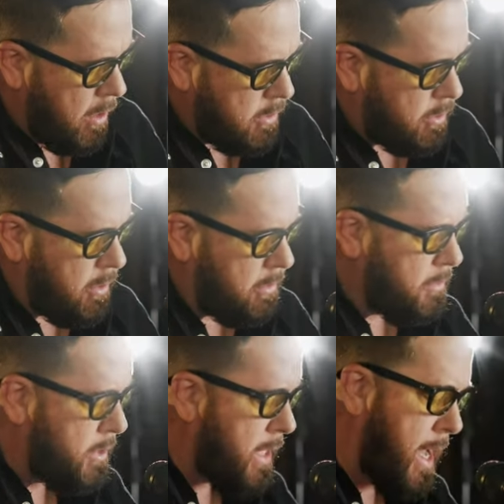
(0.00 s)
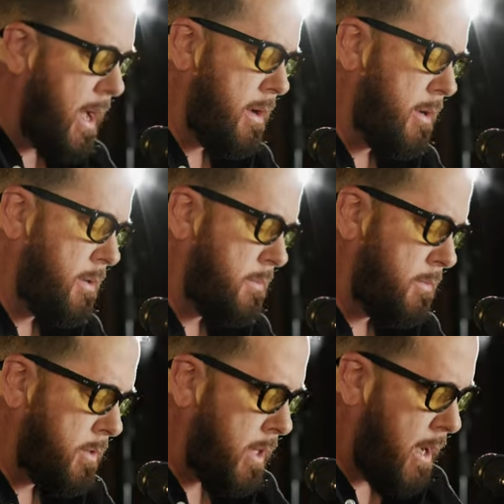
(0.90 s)
feel,
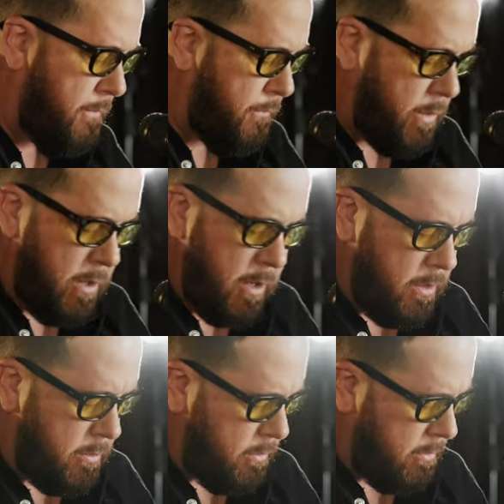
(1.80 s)
sometimes I feel